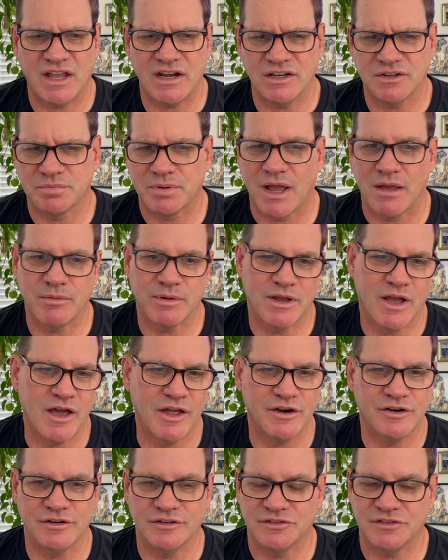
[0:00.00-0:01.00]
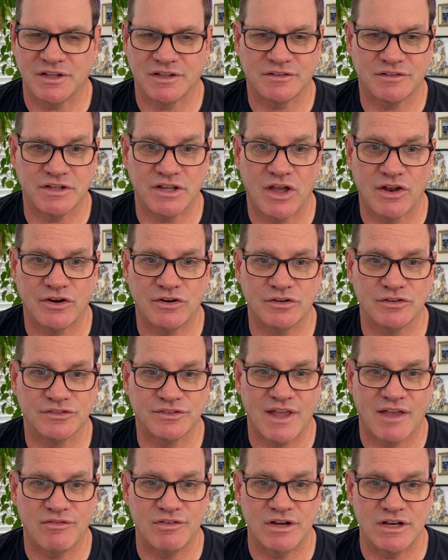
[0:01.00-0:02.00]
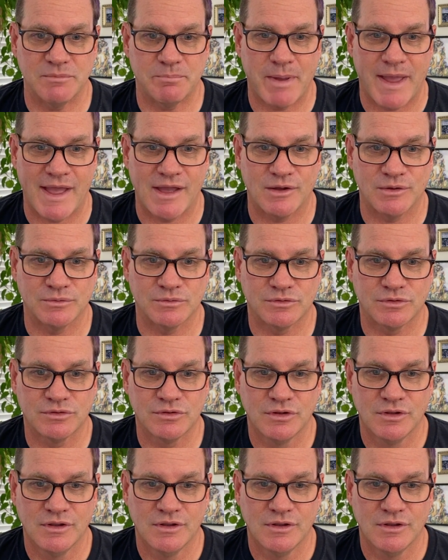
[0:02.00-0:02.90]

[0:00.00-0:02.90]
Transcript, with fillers: He's probably 160, 170 pounds.